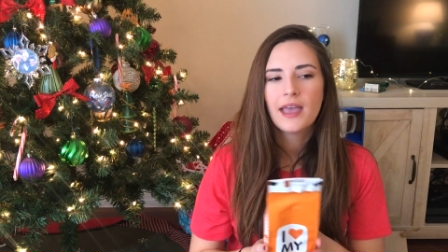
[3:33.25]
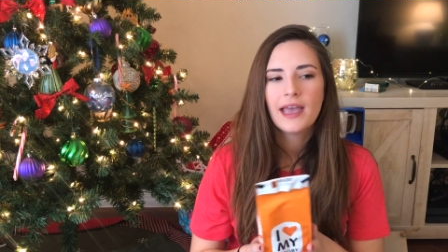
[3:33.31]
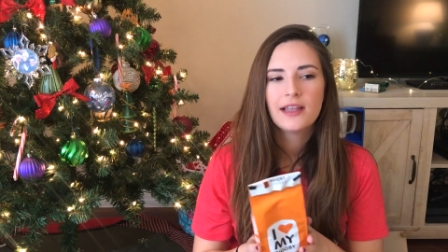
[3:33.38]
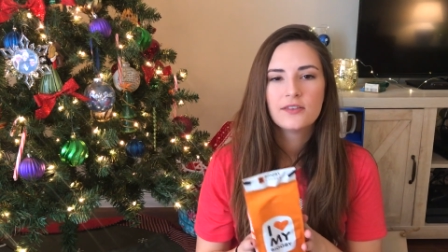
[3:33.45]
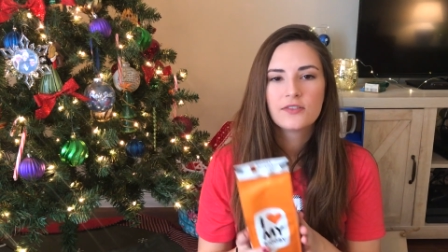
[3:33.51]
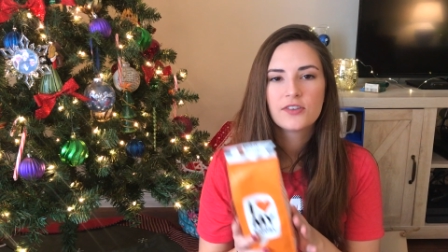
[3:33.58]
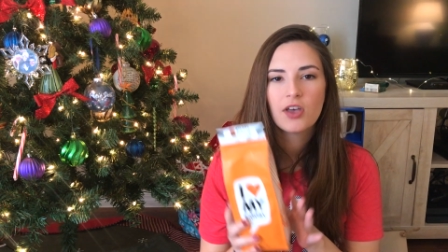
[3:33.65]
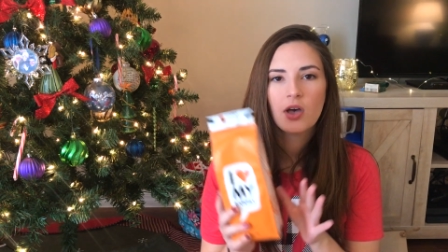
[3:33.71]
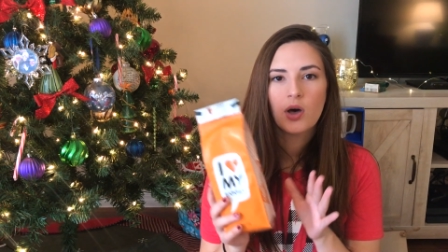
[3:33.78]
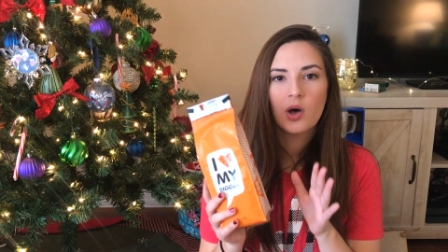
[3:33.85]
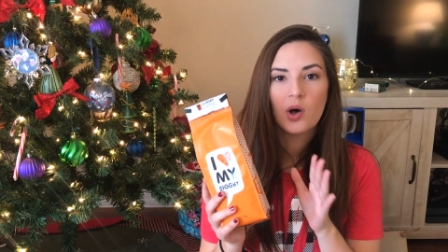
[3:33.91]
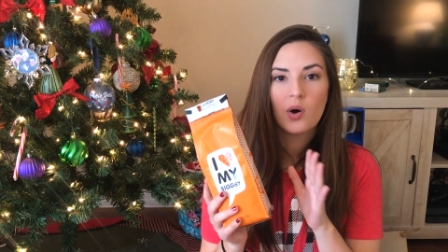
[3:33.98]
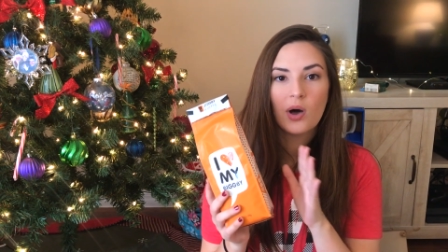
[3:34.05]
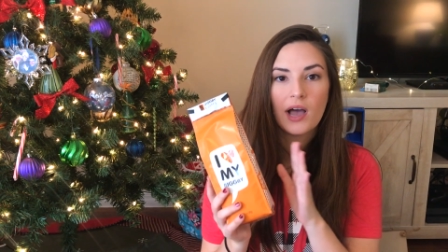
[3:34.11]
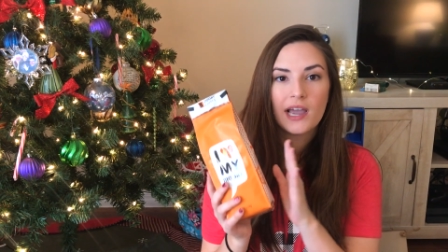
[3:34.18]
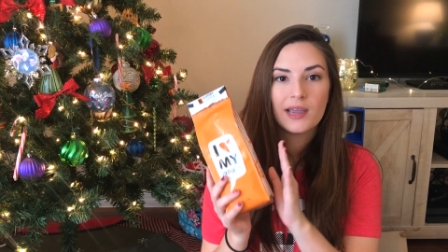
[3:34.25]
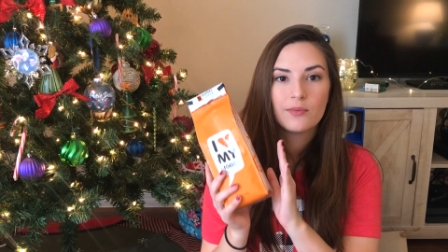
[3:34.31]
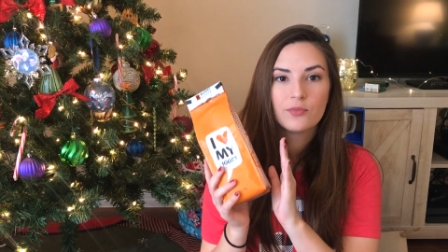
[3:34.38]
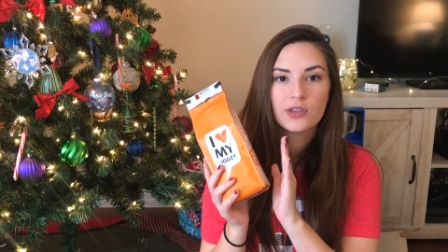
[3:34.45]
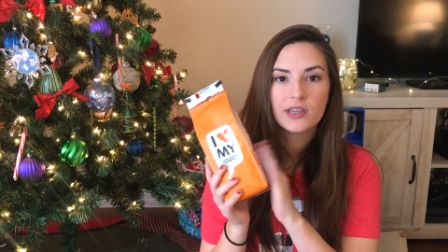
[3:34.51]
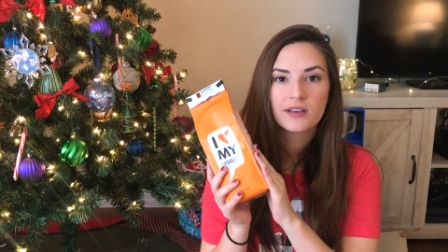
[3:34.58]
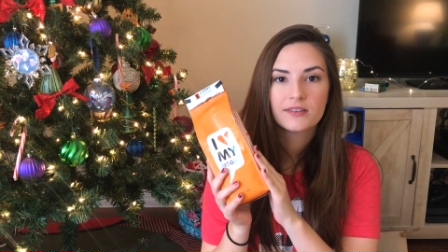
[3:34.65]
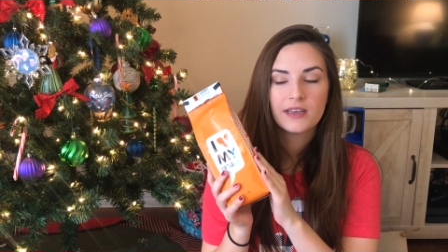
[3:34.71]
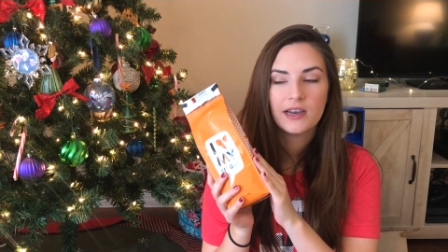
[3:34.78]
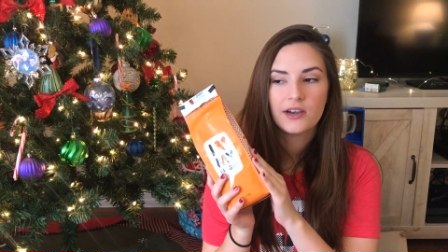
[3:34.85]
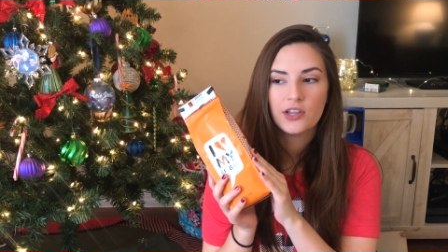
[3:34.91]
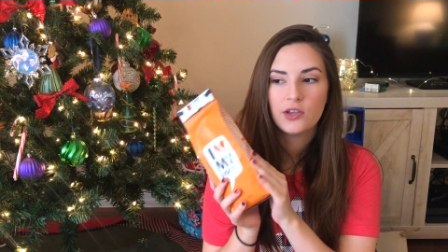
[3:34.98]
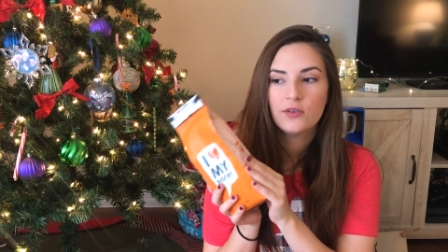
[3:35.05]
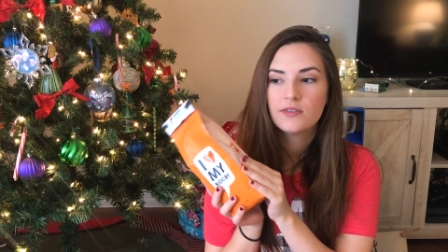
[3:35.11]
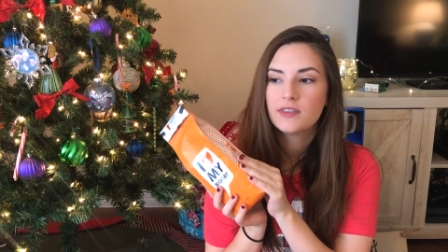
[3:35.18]
And so I am really excited
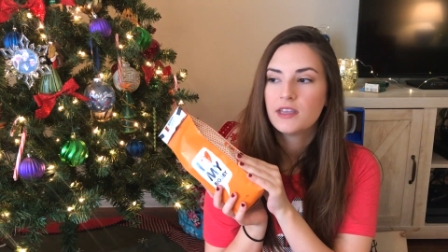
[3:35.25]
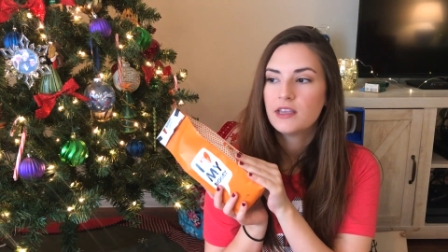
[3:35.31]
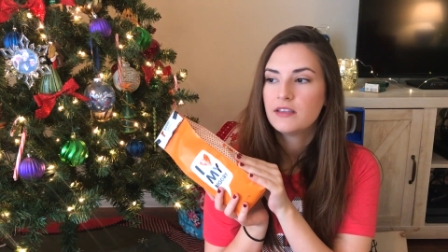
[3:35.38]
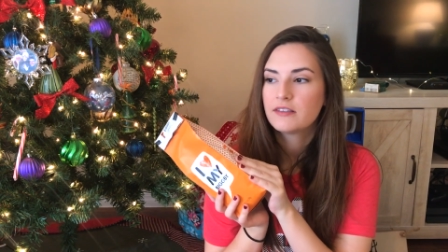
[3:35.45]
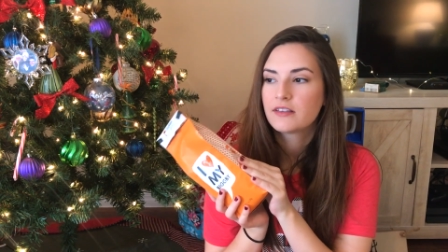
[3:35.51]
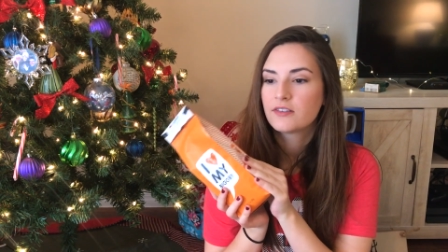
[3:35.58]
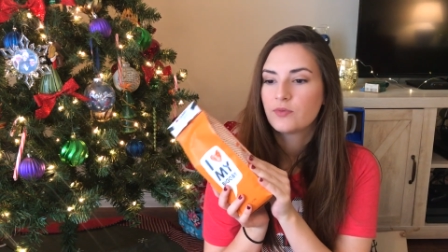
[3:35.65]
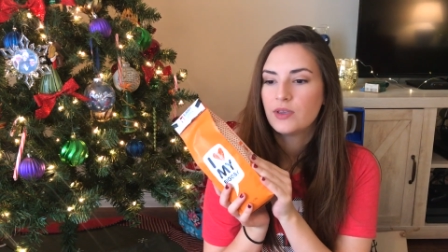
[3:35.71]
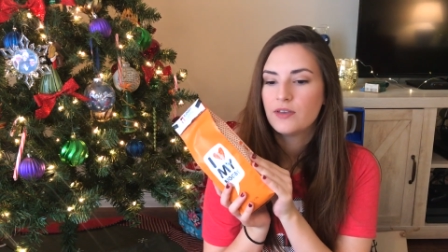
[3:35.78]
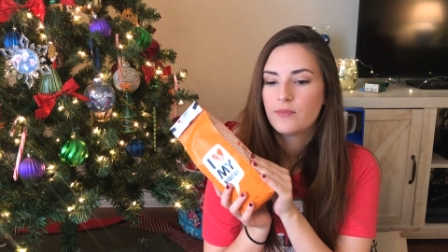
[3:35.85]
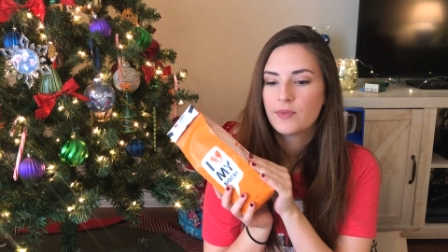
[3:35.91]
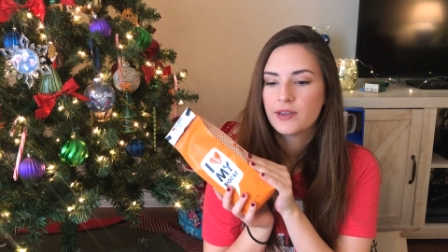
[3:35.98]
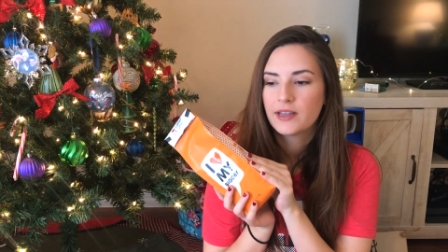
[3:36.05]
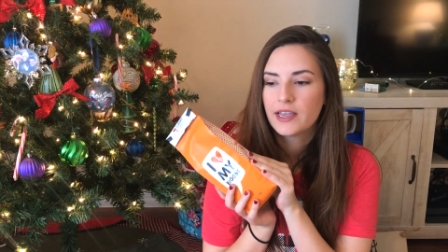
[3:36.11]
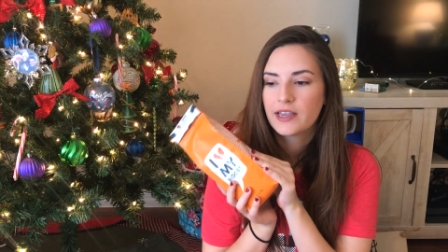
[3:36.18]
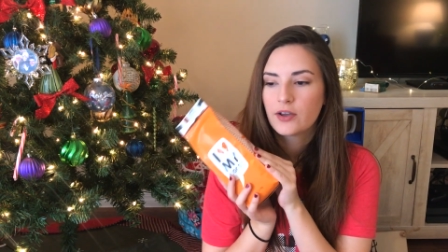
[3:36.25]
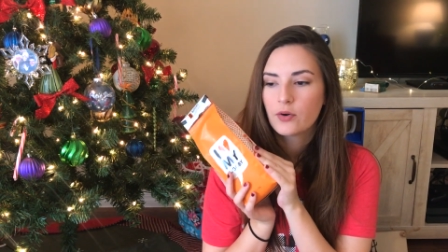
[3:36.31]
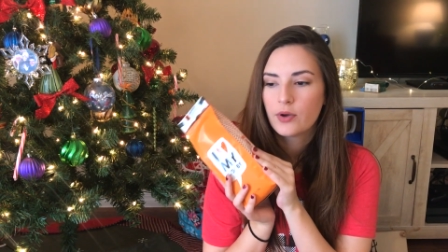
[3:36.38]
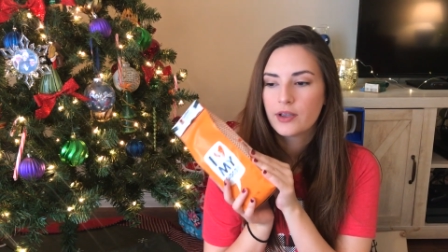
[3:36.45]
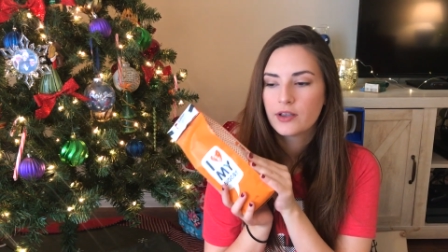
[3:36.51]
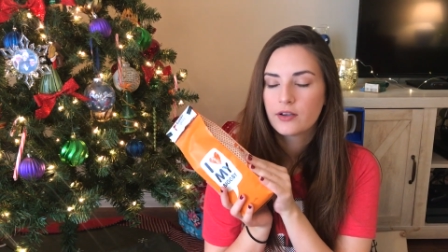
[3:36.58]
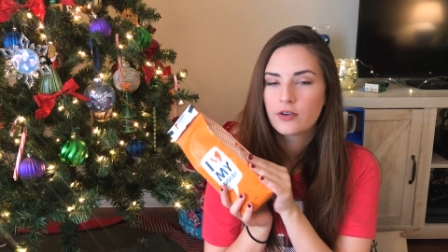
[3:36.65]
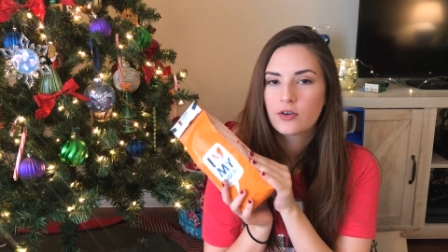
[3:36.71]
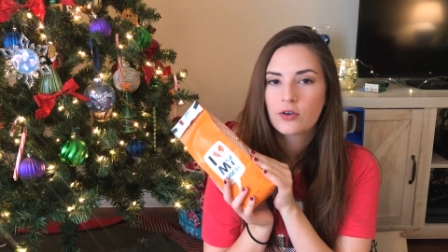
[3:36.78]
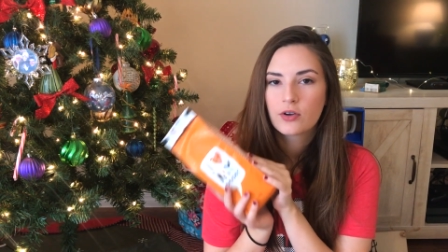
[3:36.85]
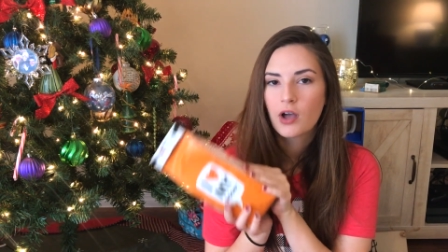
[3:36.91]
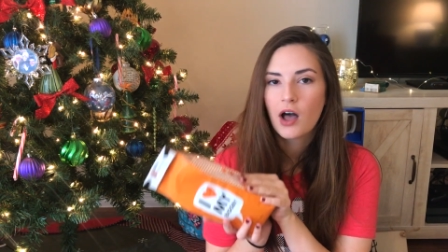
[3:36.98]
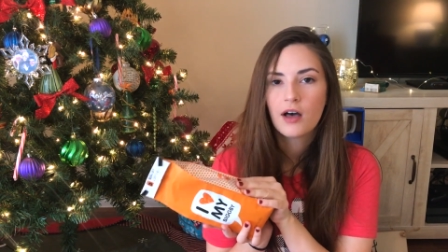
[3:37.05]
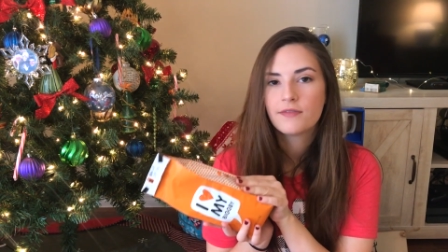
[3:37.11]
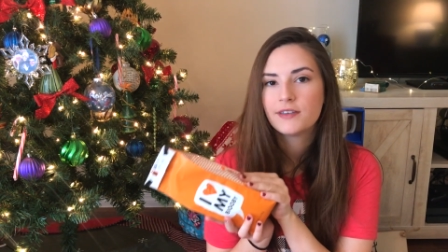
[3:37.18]
to use these because we have been like going
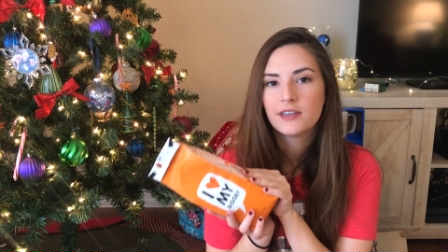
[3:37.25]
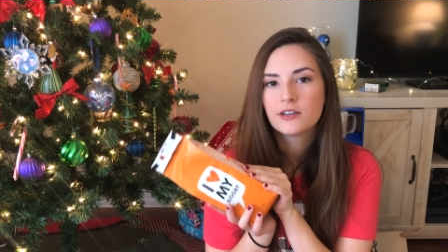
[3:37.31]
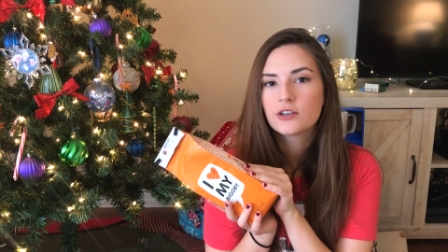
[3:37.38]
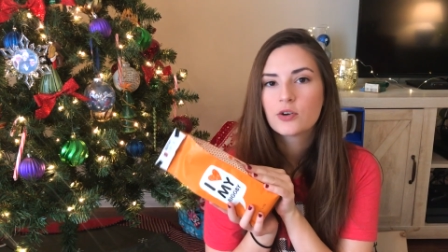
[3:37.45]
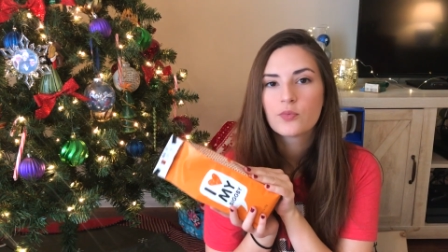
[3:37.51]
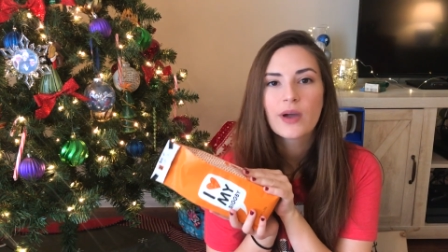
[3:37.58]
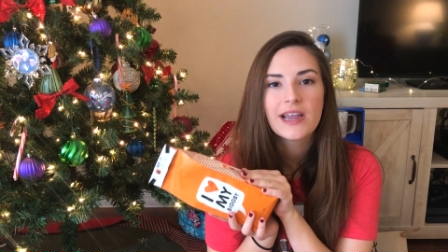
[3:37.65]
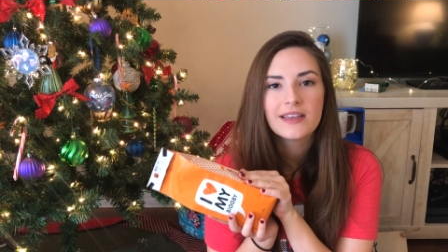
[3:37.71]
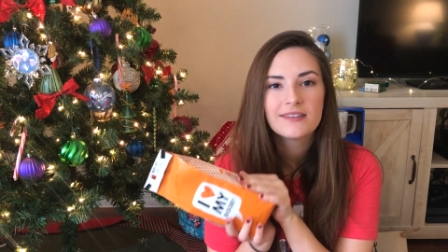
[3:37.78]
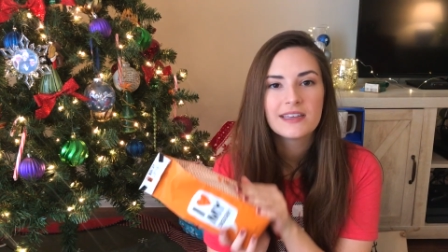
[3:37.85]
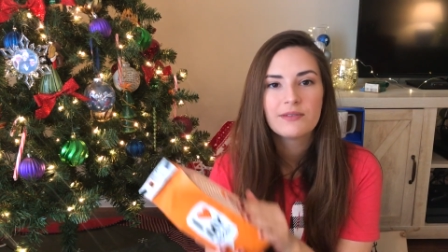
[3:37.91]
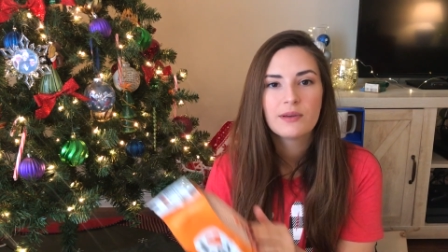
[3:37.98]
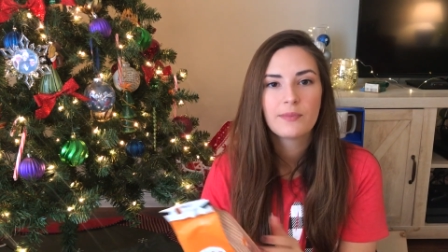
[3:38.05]
coffee crazy.